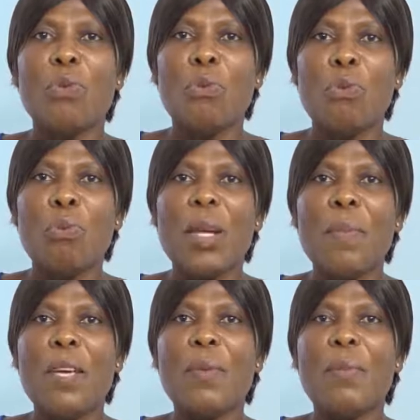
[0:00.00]
groom the
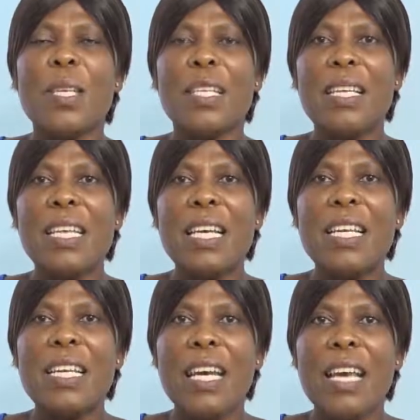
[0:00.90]
baby, the
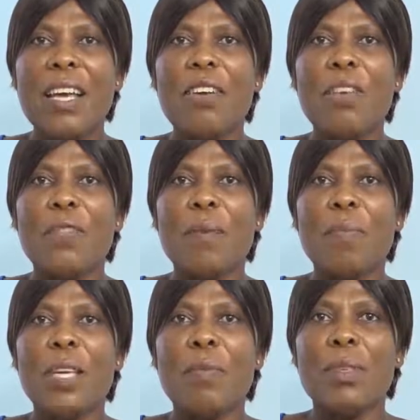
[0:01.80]
daily care of the
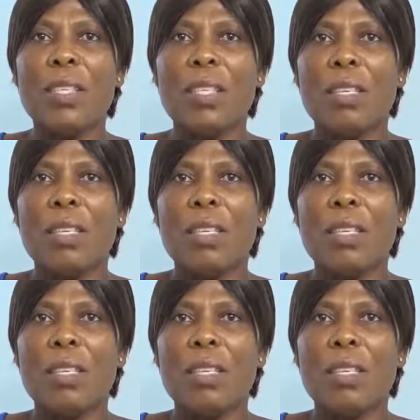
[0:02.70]
baby.